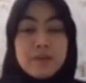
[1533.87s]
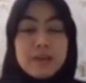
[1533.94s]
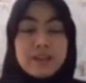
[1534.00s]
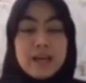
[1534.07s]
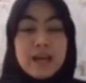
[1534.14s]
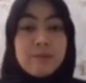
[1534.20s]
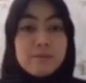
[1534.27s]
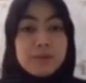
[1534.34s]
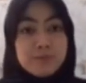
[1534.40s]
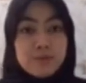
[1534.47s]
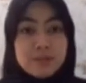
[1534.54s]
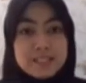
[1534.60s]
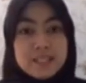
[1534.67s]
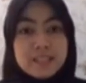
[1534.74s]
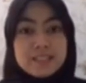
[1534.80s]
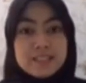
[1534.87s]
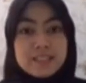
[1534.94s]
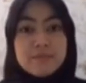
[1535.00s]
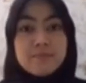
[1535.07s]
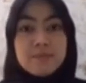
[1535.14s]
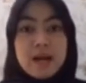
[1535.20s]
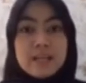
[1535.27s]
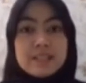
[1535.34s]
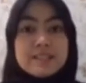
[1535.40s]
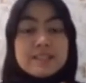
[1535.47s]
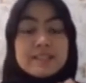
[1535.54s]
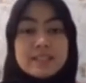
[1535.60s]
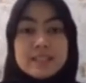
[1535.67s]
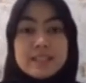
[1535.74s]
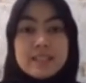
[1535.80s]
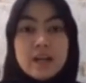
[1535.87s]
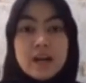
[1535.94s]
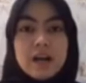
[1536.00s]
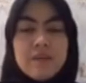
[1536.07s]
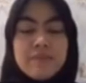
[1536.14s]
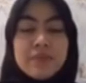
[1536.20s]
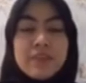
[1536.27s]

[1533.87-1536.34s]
that have been presenting by Sister Tina,